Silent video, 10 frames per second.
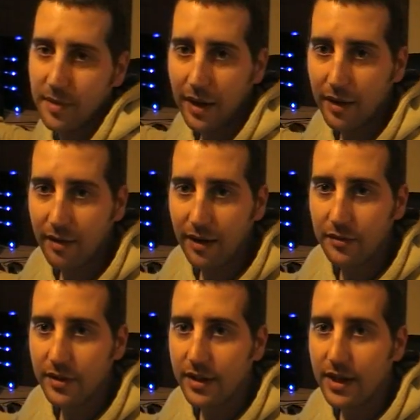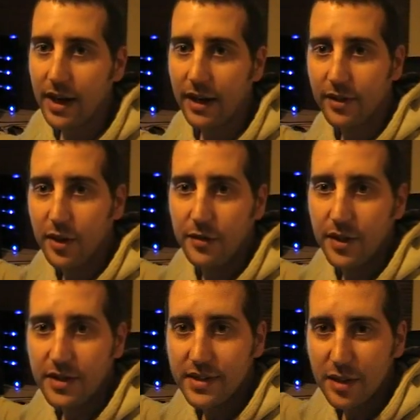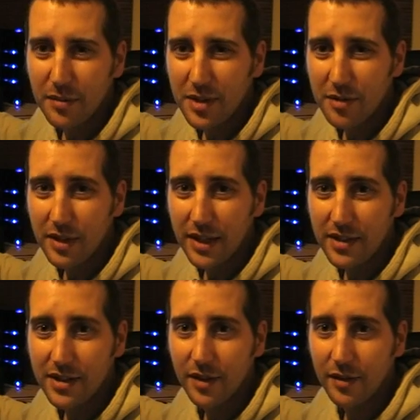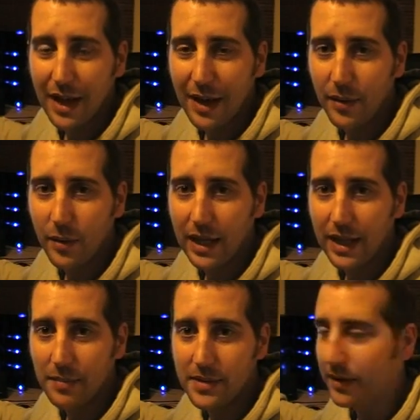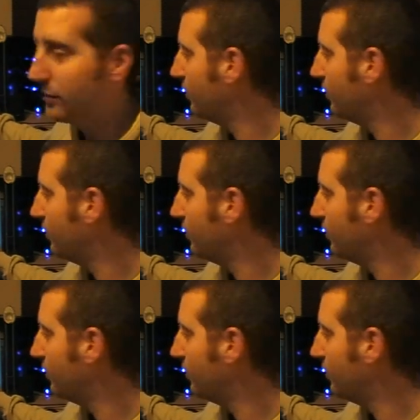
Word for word: in the background. I don't know if you can see on my screen because I don't know how well it comes out on